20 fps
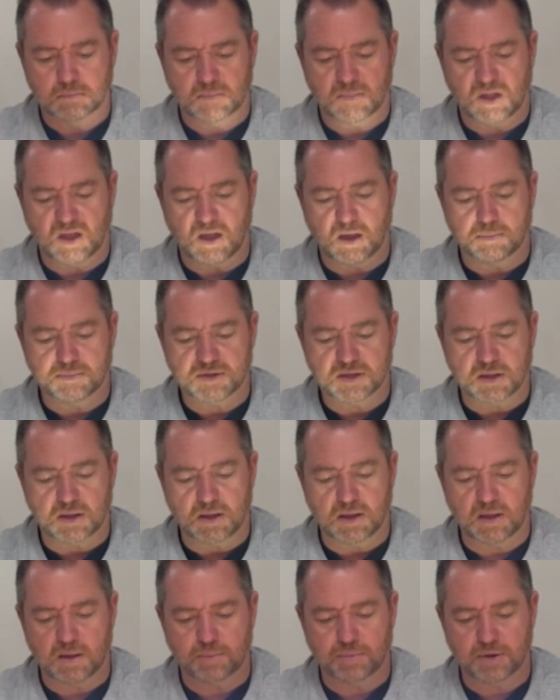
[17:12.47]
Yep, it's
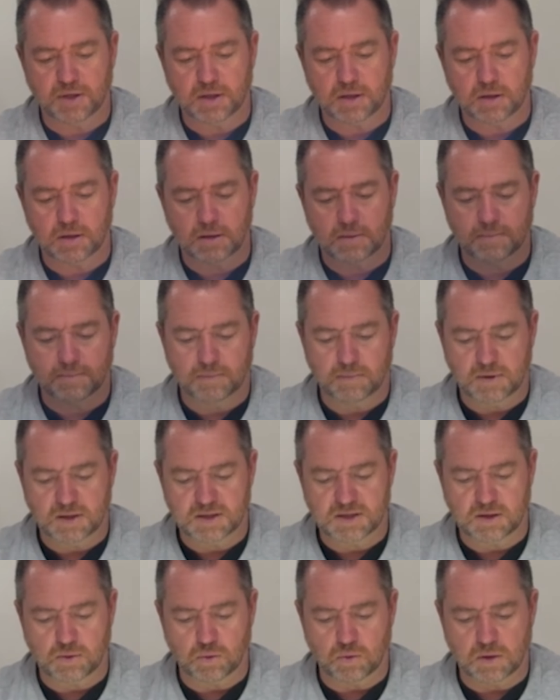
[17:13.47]
cleaning up pretty good. I
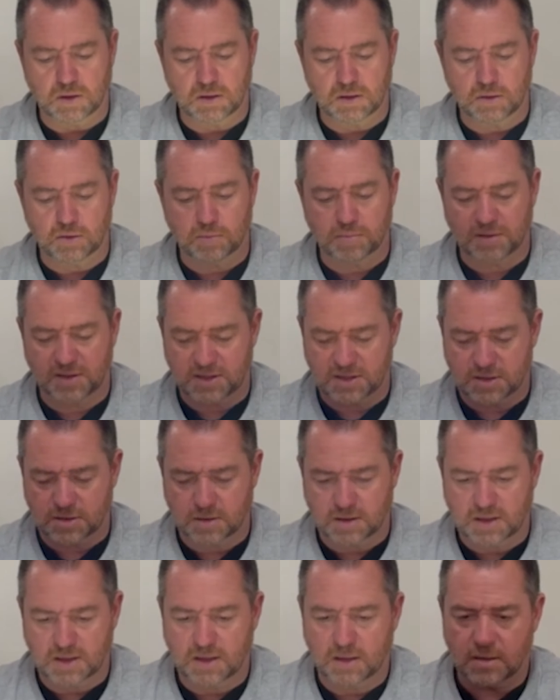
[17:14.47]
see one little blister
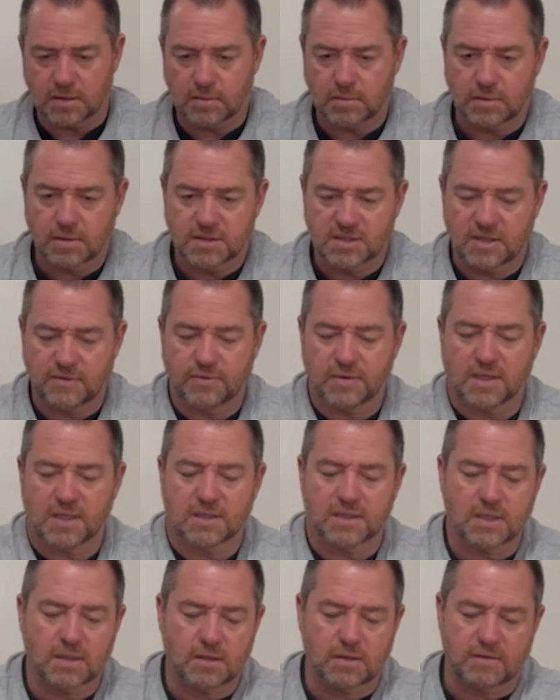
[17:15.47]
down there. Let's see if we can get
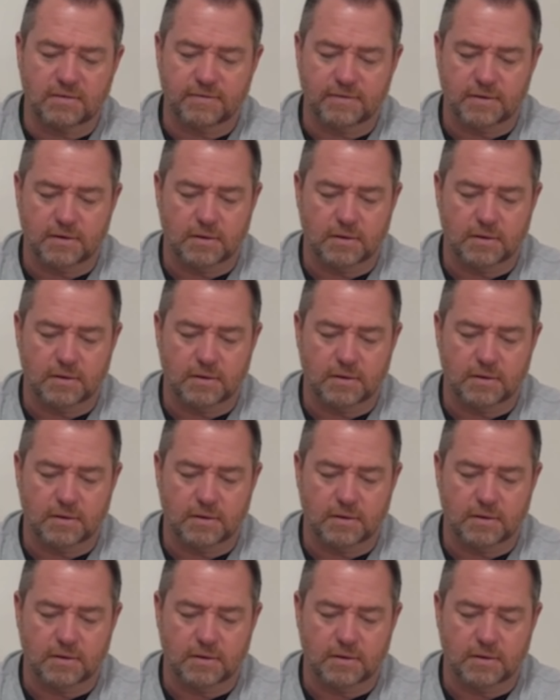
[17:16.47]
that off.